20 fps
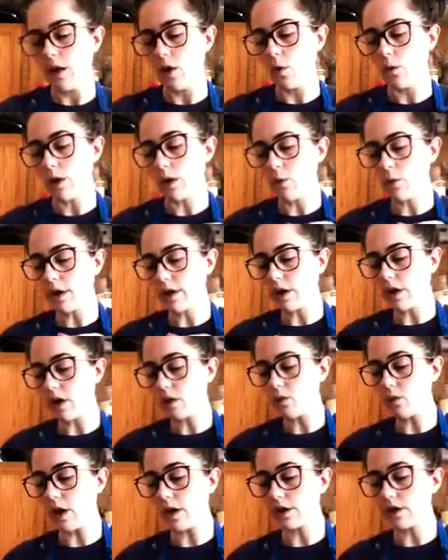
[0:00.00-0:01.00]
We want our
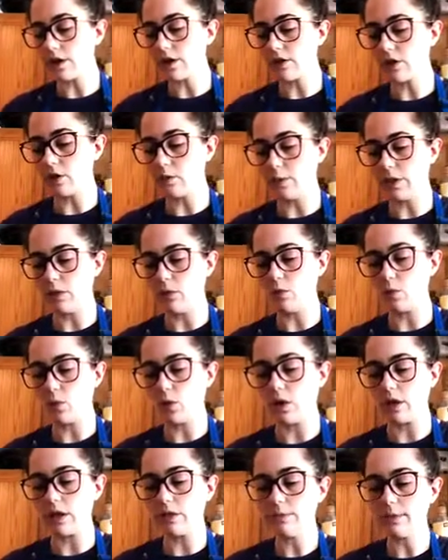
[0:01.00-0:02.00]
water to be
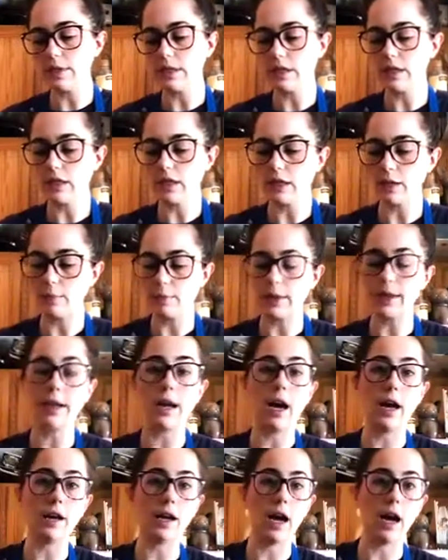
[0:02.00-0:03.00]
warm, but
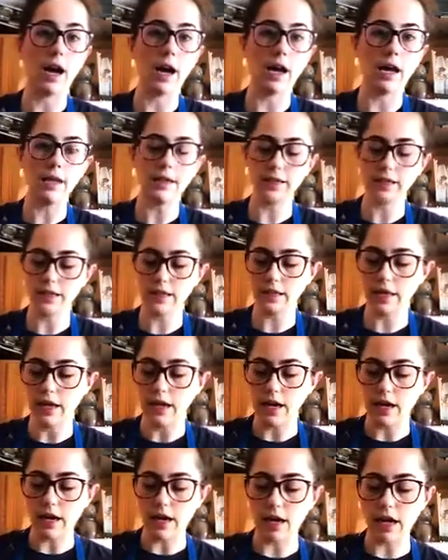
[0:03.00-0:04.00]
not hot.
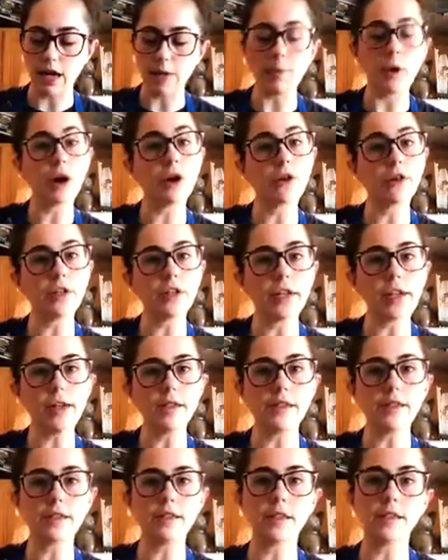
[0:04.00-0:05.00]
Our
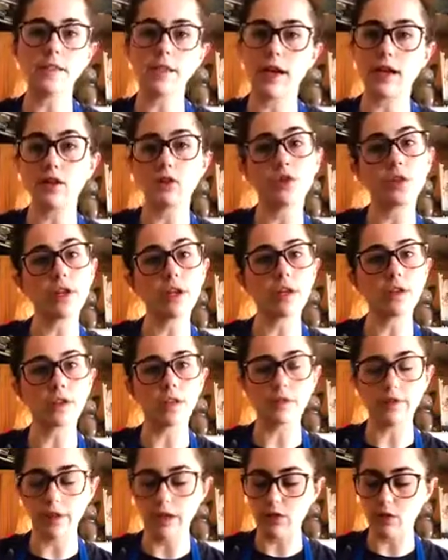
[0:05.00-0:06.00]
yeast is actually a
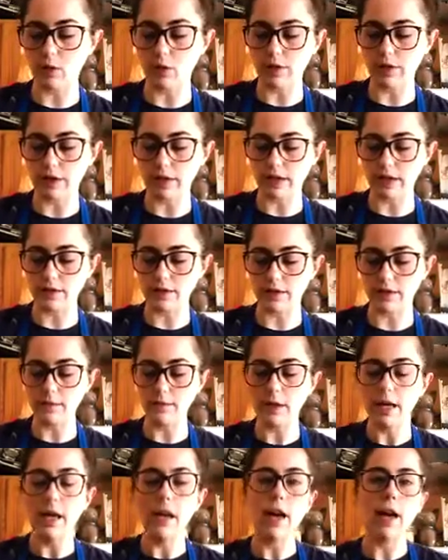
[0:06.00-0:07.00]
living
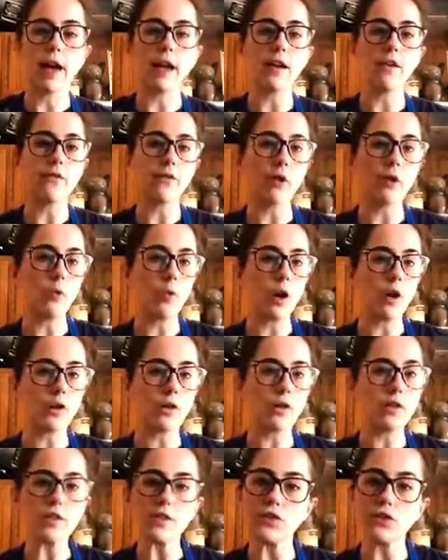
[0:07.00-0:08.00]
organism, and if our
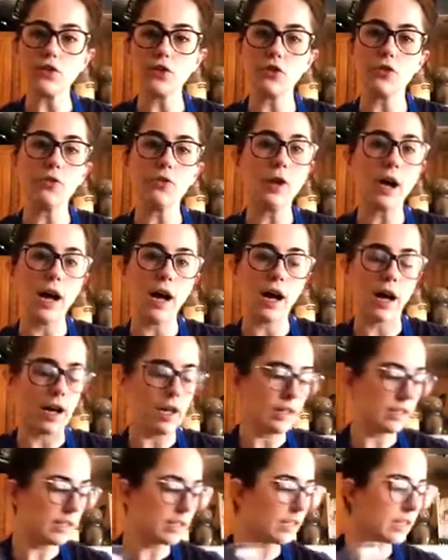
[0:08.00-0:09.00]
water is too
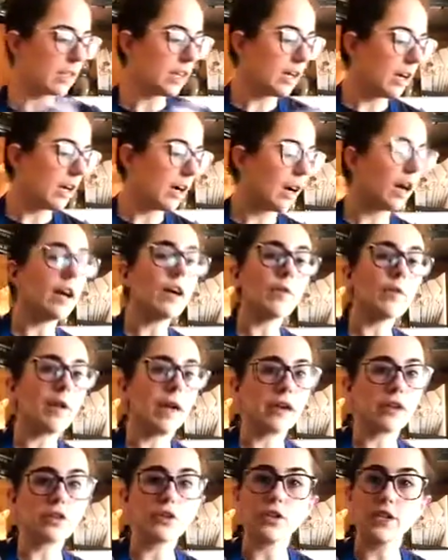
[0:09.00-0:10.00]
hot, it will
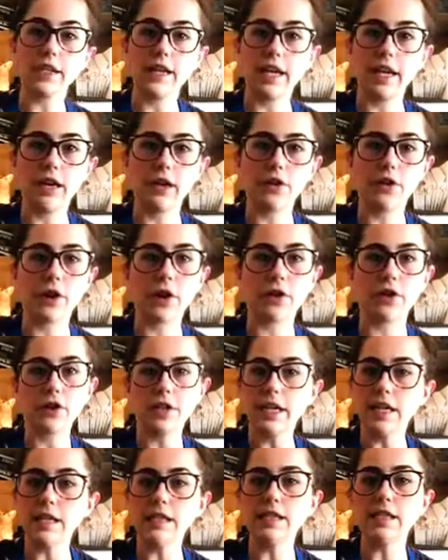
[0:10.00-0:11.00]
actually kill our
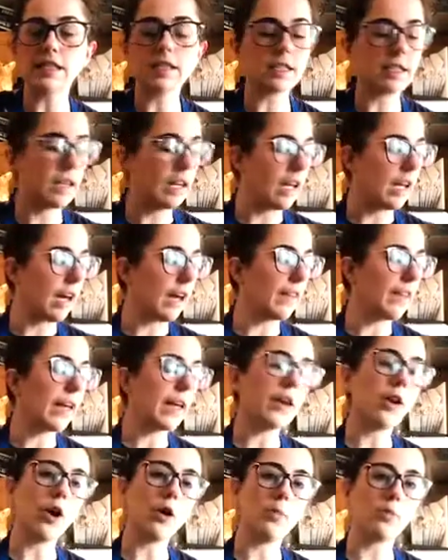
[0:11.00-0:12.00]
yeast, and
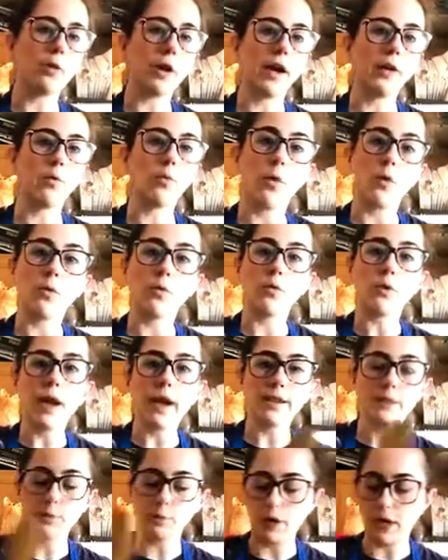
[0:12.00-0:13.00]
then our bread won't
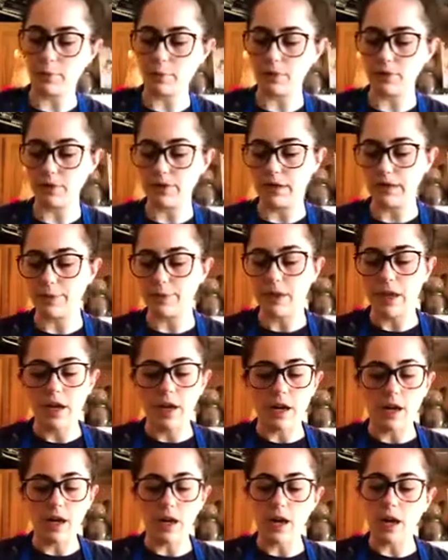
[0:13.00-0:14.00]
rise properly.
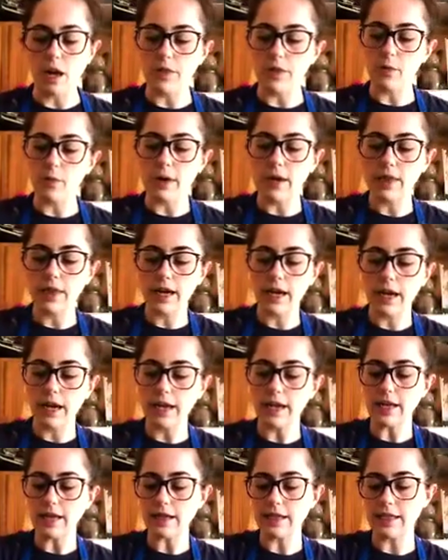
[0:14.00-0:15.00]
The way that
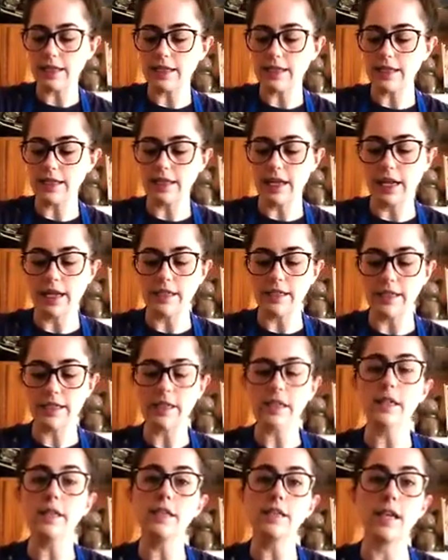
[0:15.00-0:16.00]
I like to test
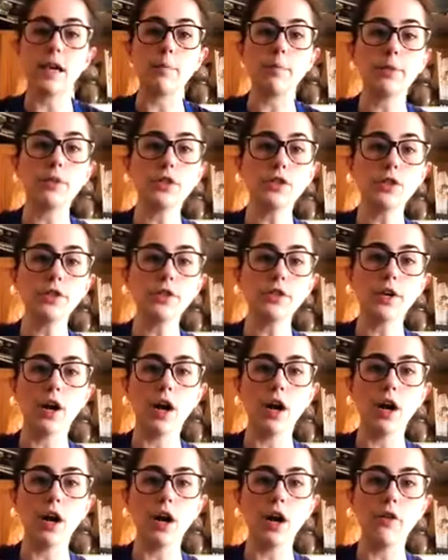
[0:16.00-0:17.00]
the temperature
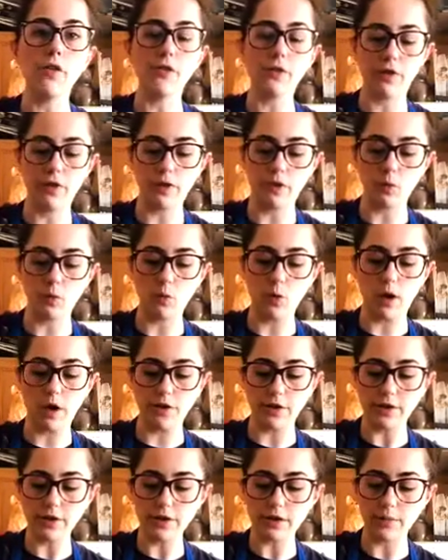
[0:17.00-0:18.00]
of the
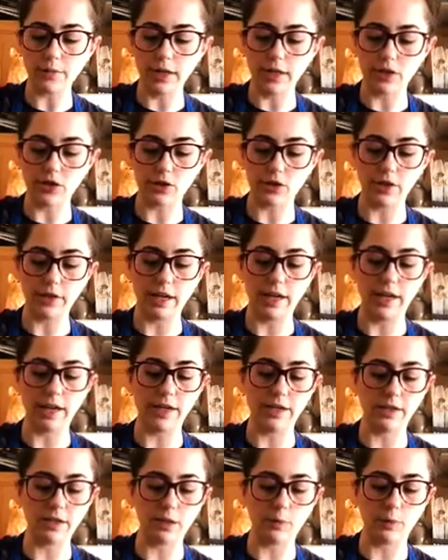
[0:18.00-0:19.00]
water to make sure that it
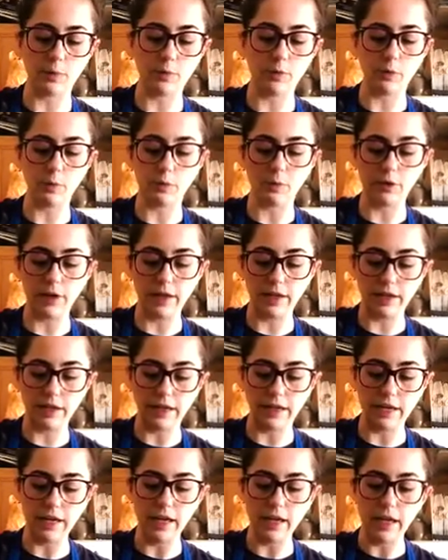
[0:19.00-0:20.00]
is
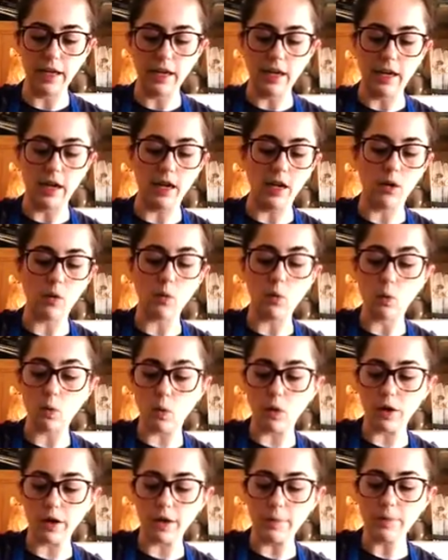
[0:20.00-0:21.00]
appropriately
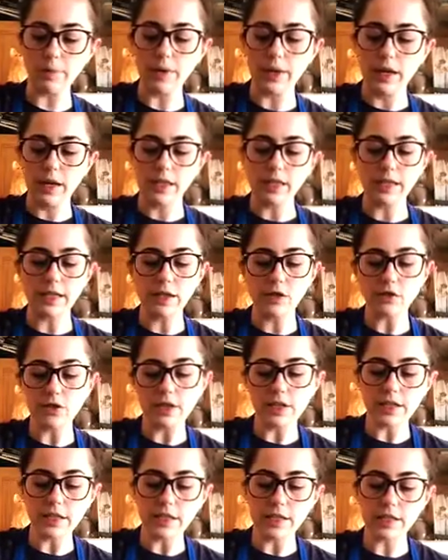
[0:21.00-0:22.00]
warm is I usually
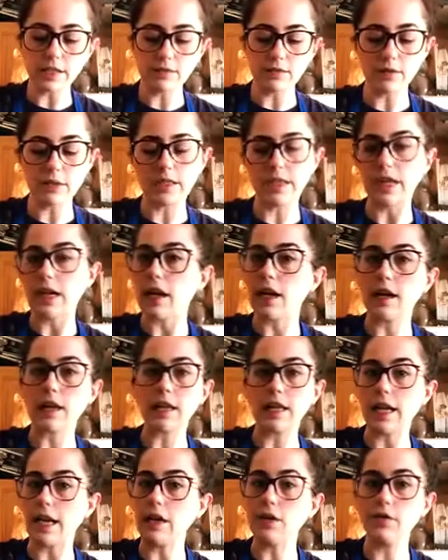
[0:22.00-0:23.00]
just stick a
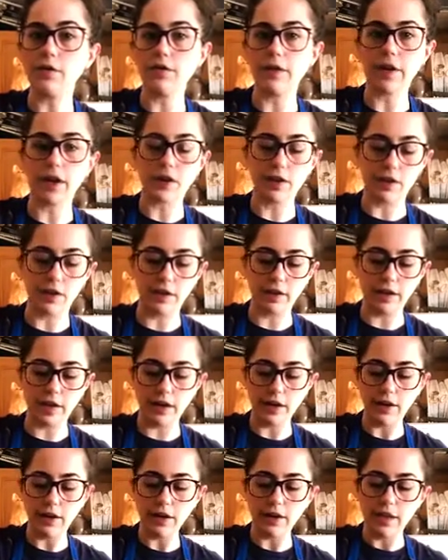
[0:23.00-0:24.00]
clean finger in
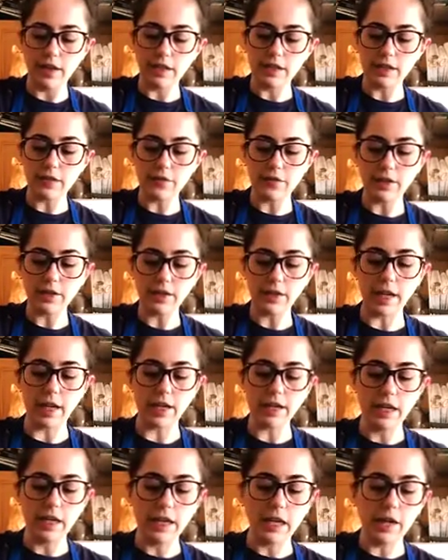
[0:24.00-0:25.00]
there to feel it.
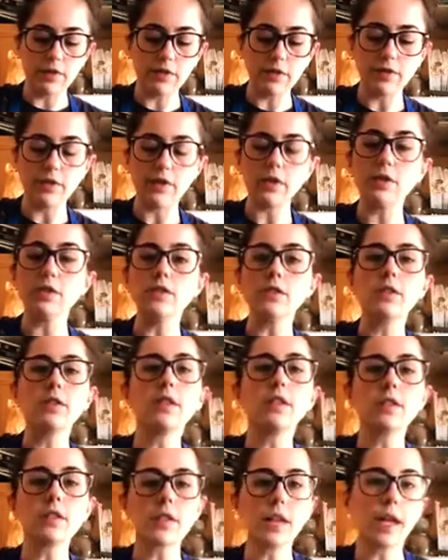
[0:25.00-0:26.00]
If it feels
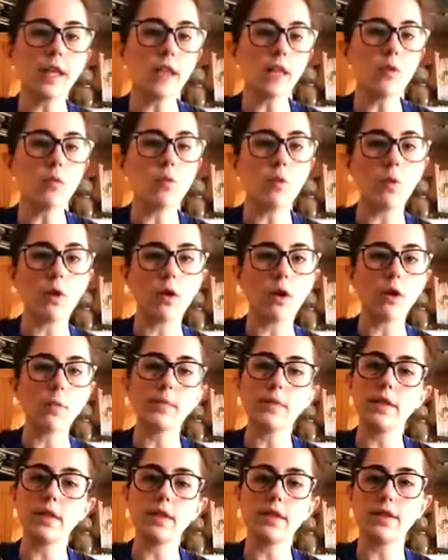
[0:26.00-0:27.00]
slightly warm
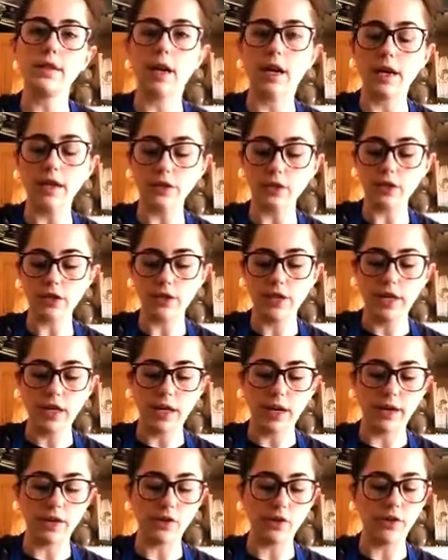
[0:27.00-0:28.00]
to the touch,
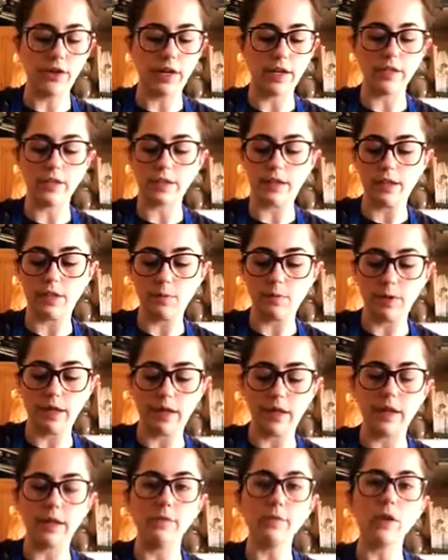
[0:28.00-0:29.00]
I know that it's gonna
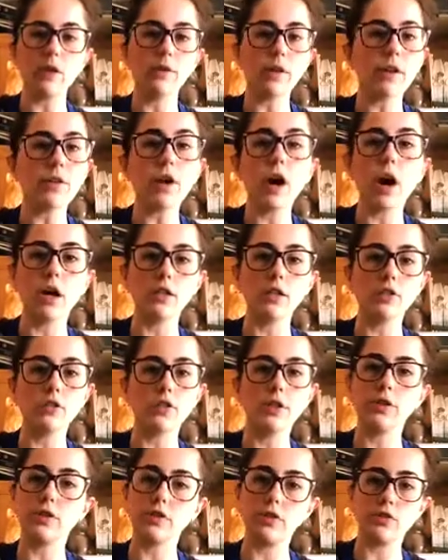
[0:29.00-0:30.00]
be around
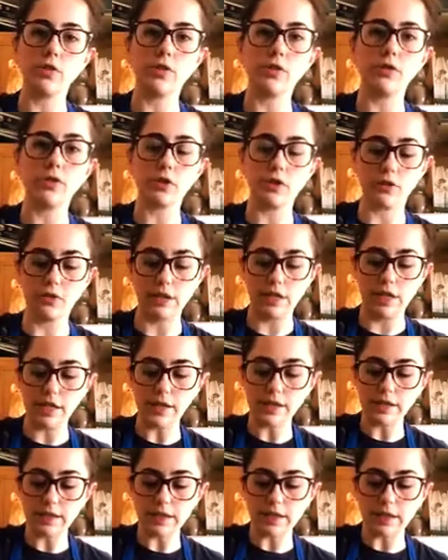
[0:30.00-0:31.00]
100 or so
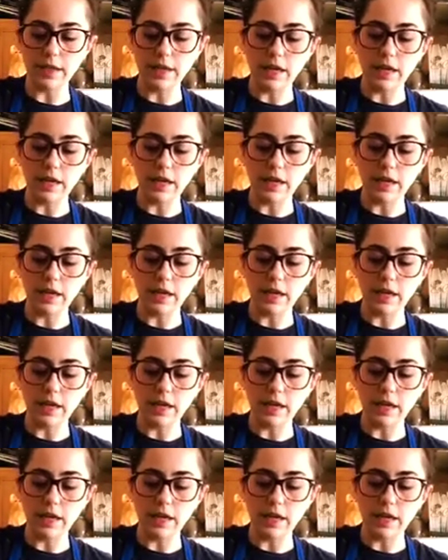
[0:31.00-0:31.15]
degrees.